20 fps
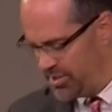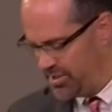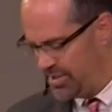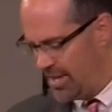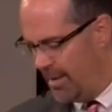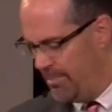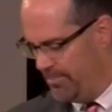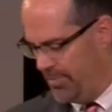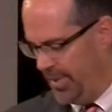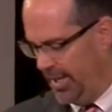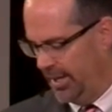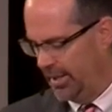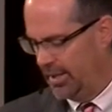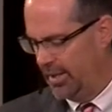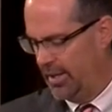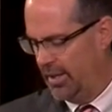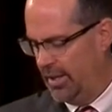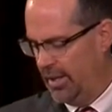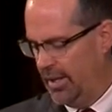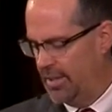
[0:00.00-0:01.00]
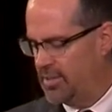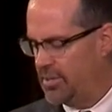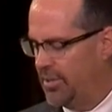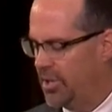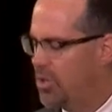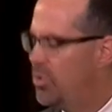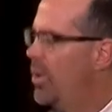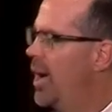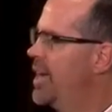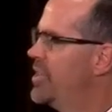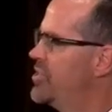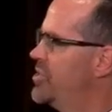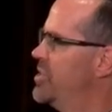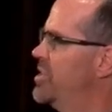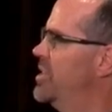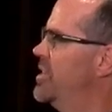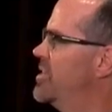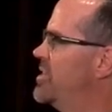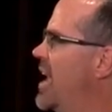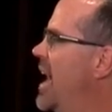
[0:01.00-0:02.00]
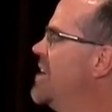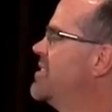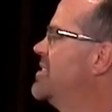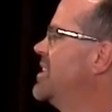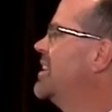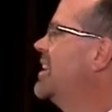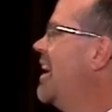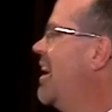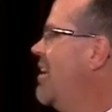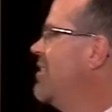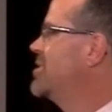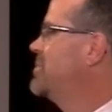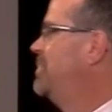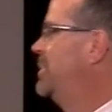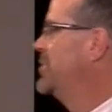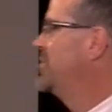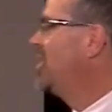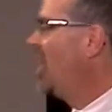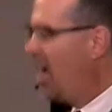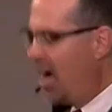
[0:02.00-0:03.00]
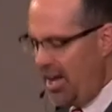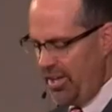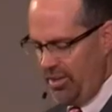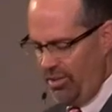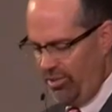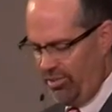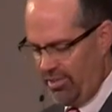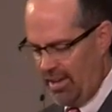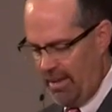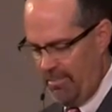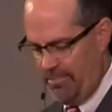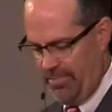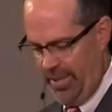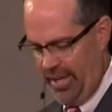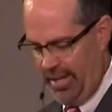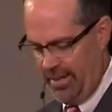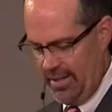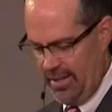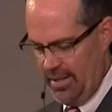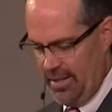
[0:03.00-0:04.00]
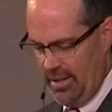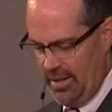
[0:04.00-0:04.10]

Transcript: us something. And so the question is has the gospel taught you something?